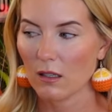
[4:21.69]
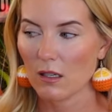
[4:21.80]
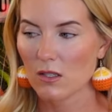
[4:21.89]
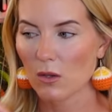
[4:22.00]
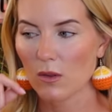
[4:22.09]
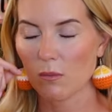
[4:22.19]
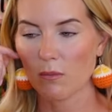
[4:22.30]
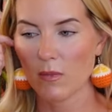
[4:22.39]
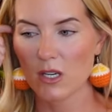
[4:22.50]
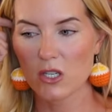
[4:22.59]
So the
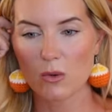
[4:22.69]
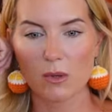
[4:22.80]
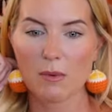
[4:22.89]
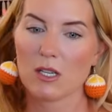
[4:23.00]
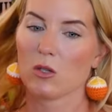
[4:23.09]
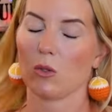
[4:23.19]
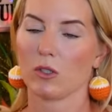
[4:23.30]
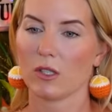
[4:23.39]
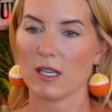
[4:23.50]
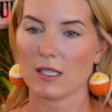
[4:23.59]
issue with my
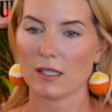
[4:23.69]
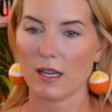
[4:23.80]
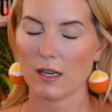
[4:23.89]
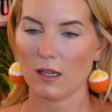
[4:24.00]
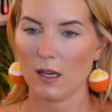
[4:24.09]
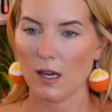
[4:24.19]
shoulder is like